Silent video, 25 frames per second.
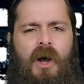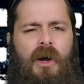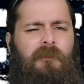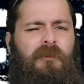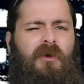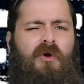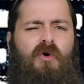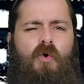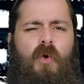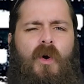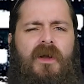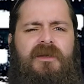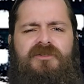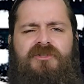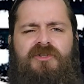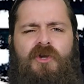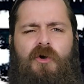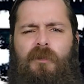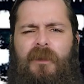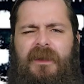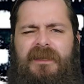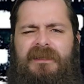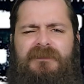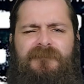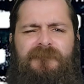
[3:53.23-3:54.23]
I'm not quite sure
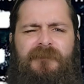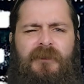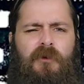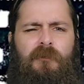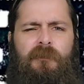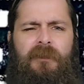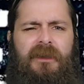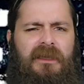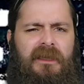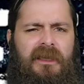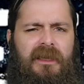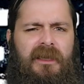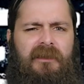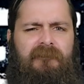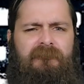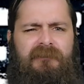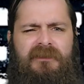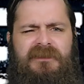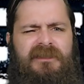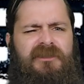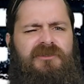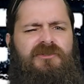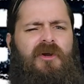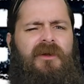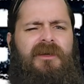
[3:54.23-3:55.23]
what he's filming here. Is
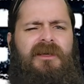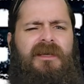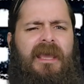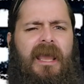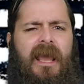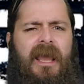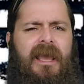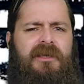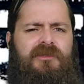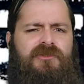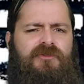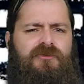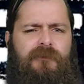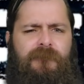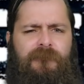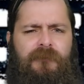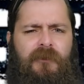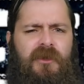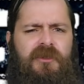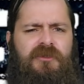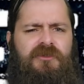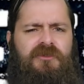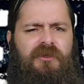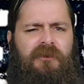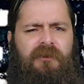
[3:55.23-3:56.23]
he trying to get extra
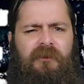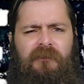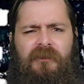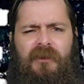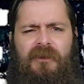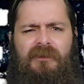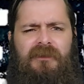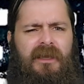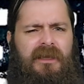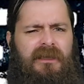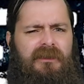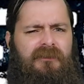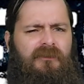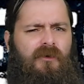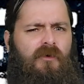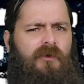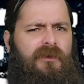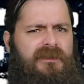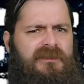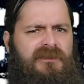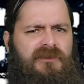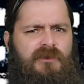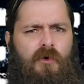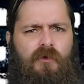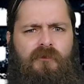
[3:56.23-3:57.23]
footage of the thing that he thought he
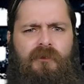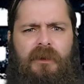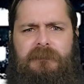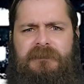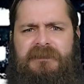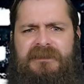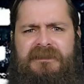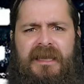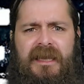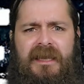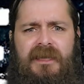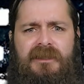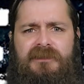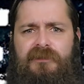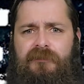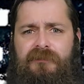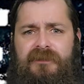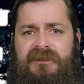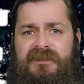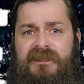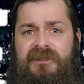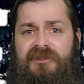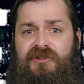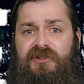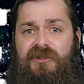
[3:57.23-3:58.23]
saw upstairs, or
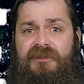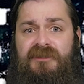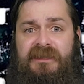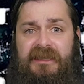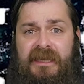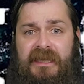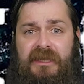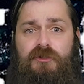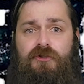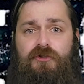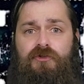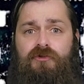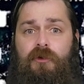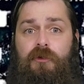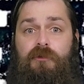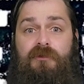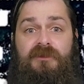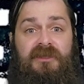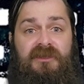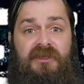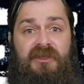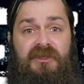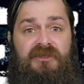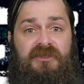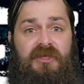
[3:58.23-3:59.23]
is this just the intro
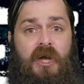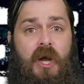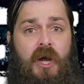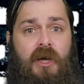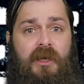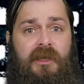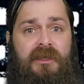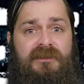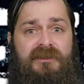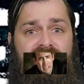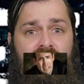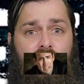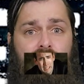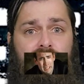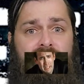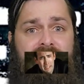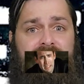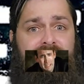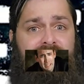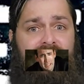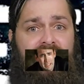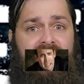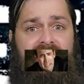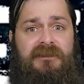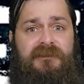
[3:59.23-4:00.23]
to the darkest
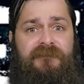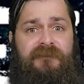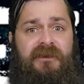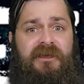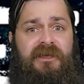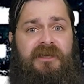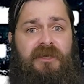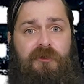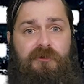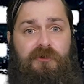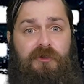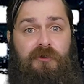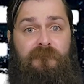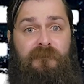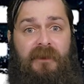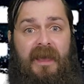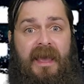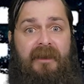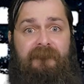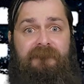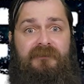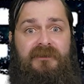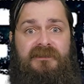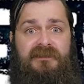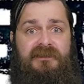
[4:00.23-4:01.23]
video you've
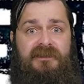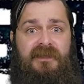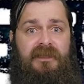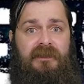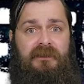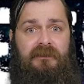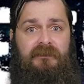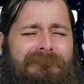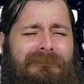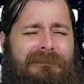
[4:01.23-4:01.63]
ever seen?